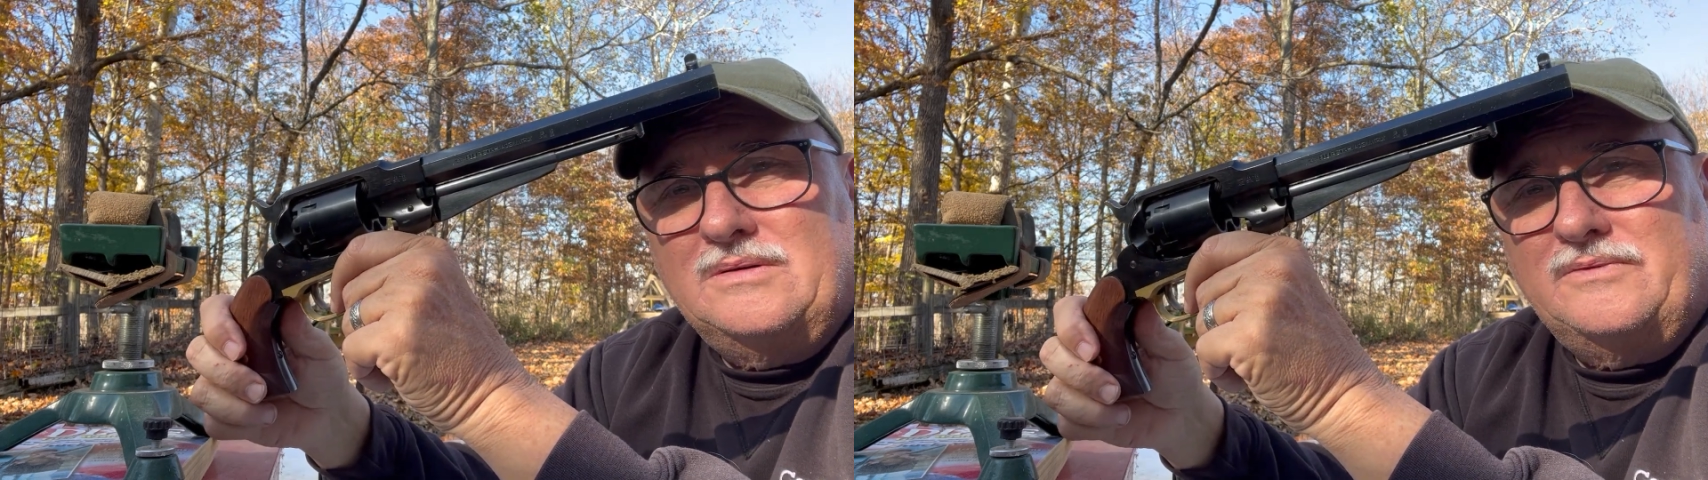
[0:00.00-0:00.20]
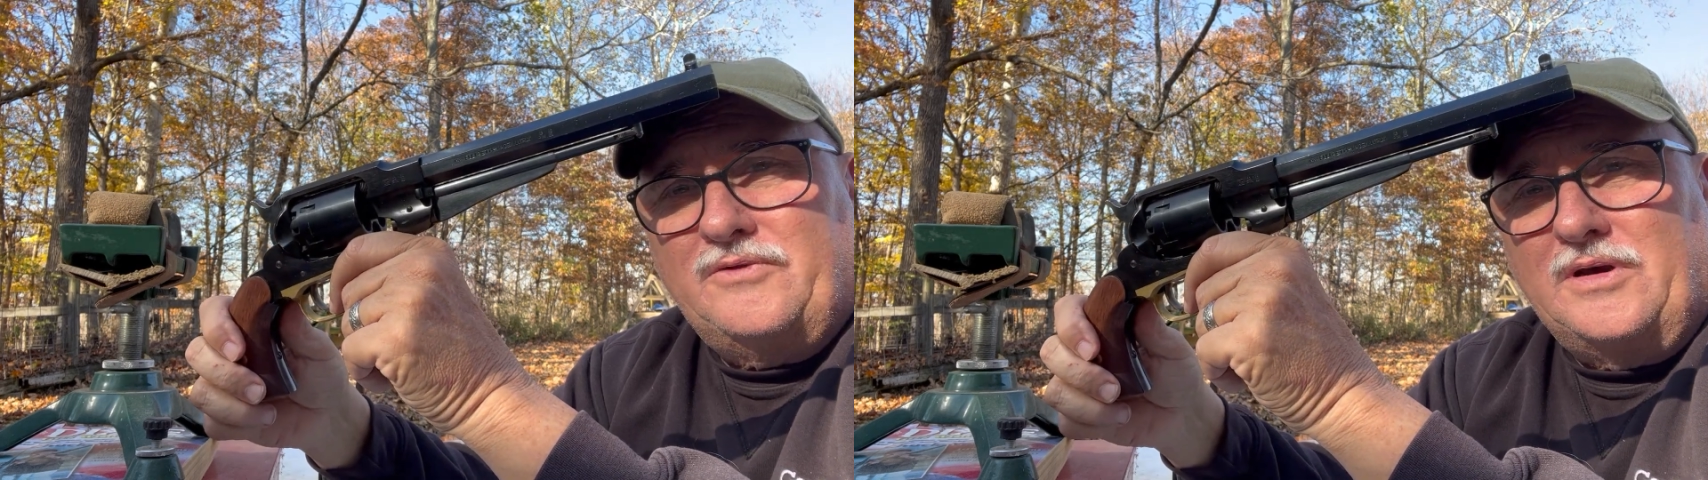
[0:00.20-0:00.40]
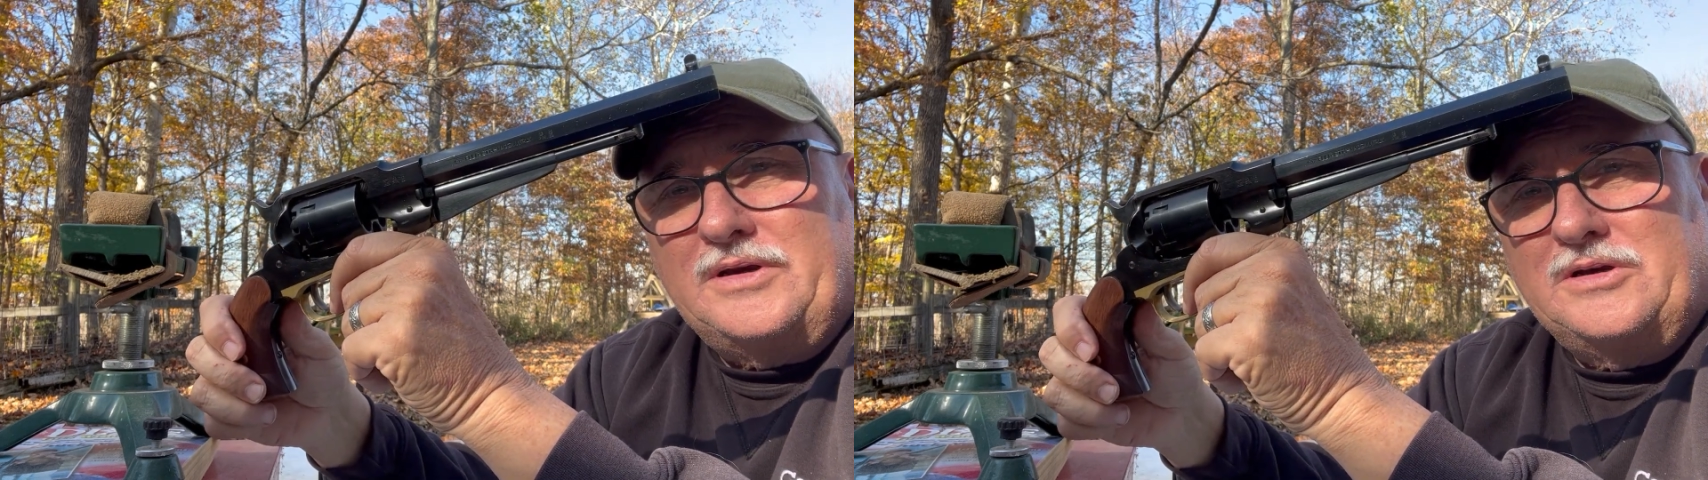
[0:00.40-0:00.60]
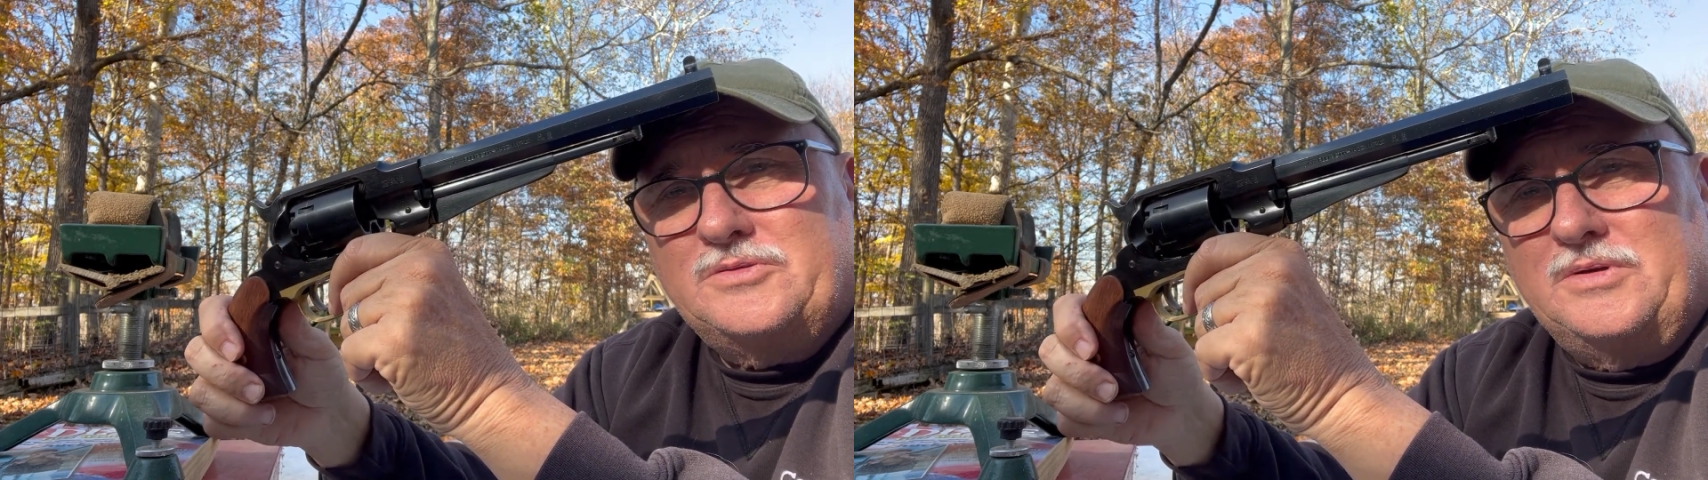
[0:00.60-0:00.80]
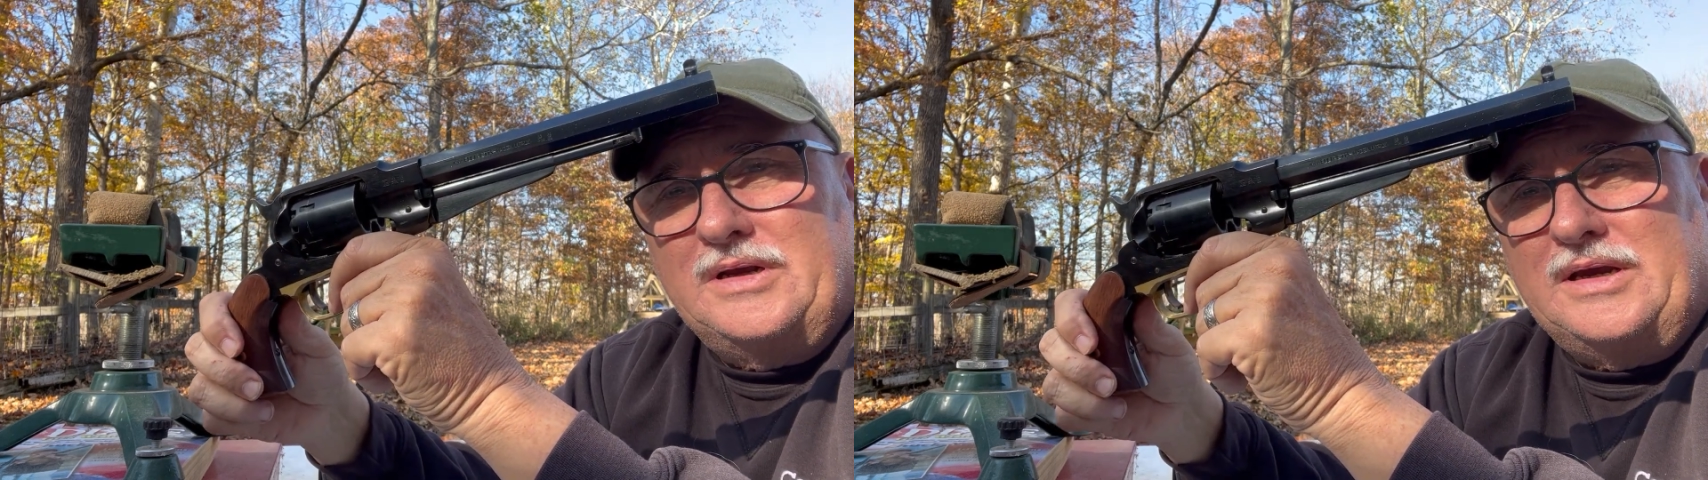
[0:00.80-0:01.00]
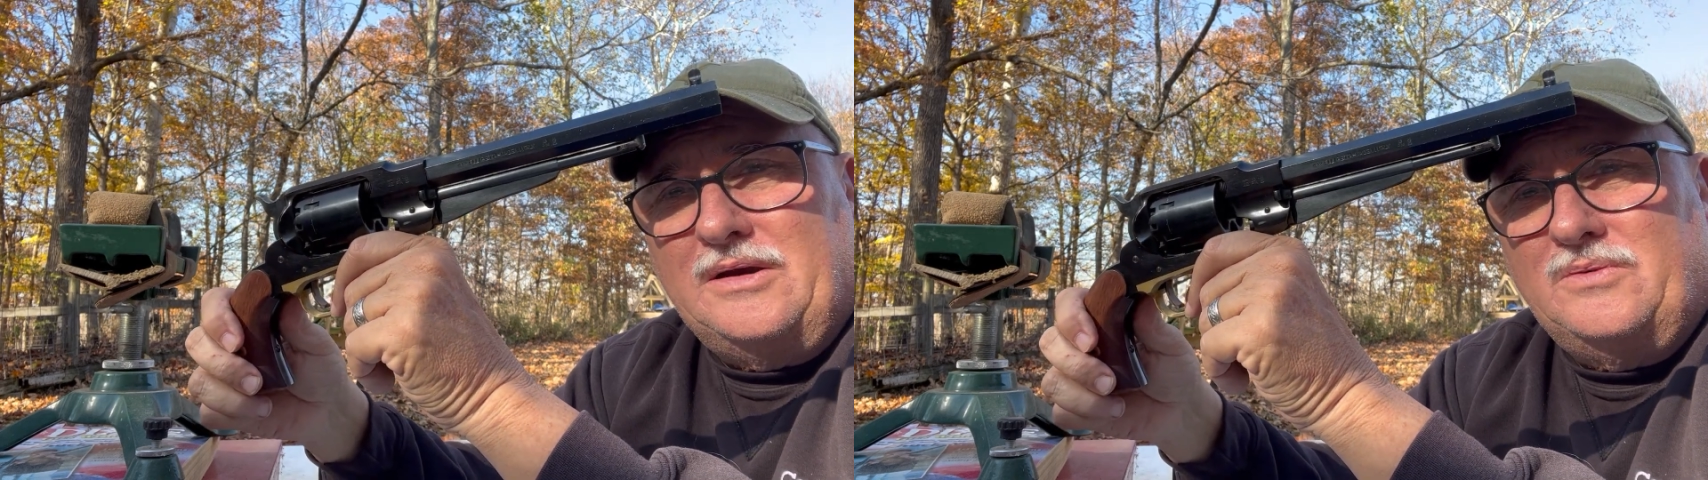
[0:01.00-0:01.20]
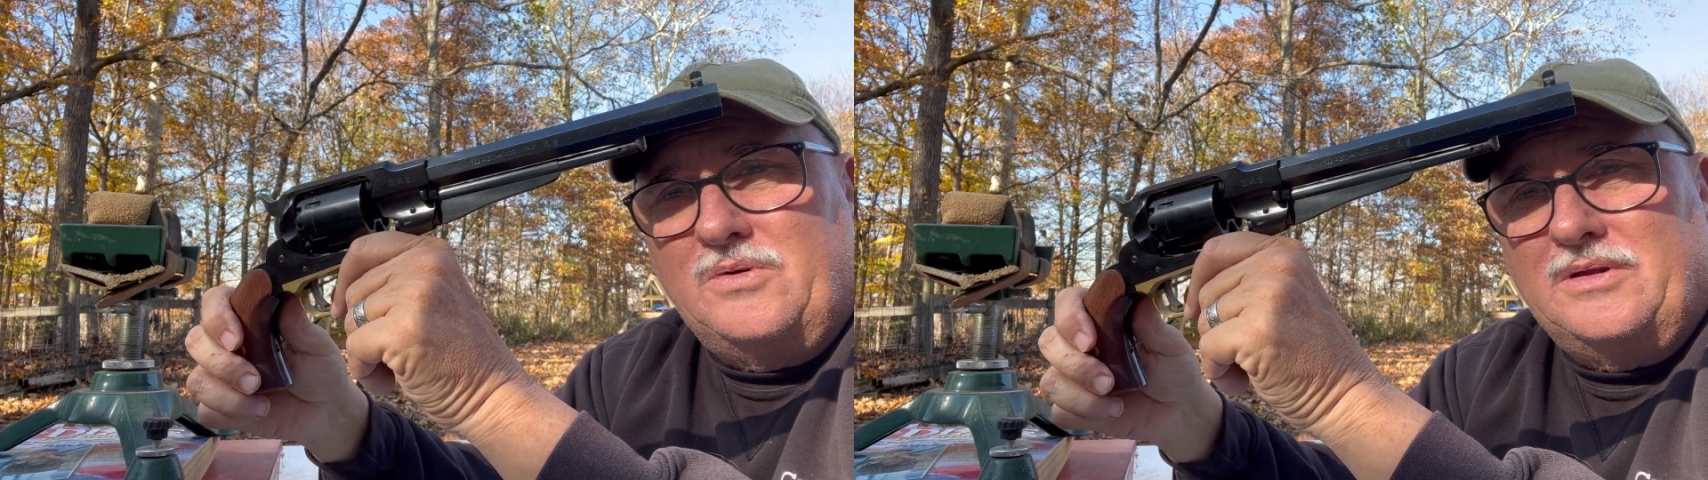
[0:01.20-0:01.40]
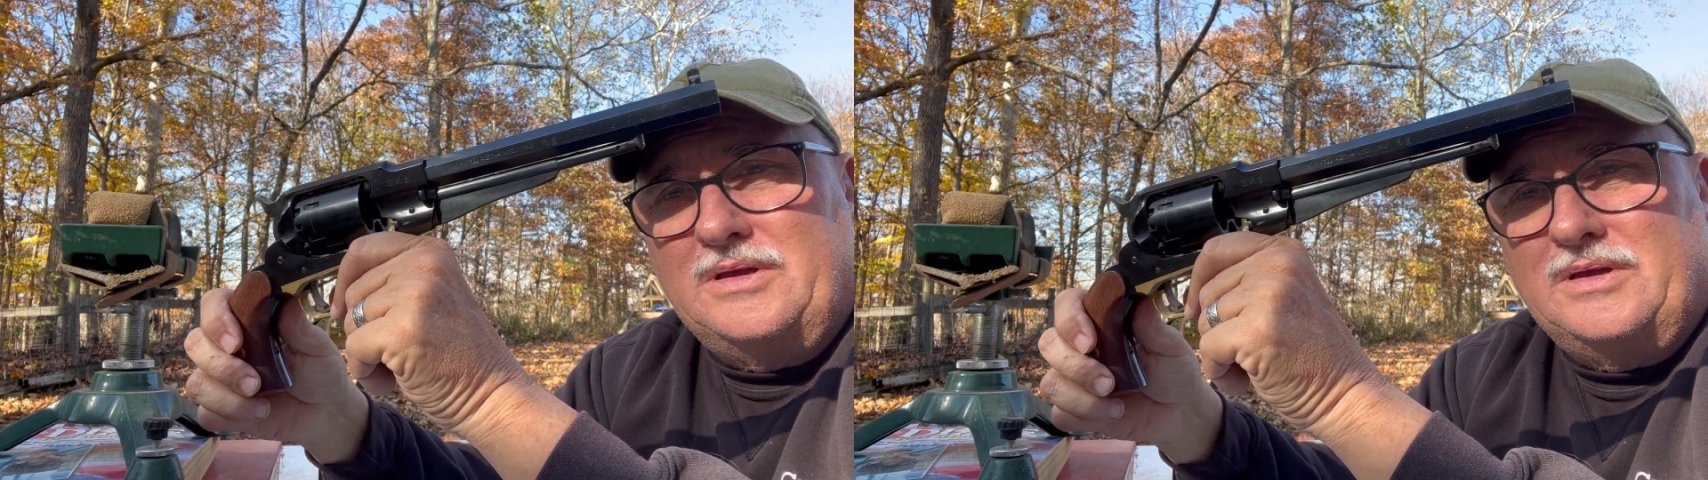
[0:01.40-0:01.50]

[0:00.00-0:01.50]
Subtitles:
frontiersman that carried one of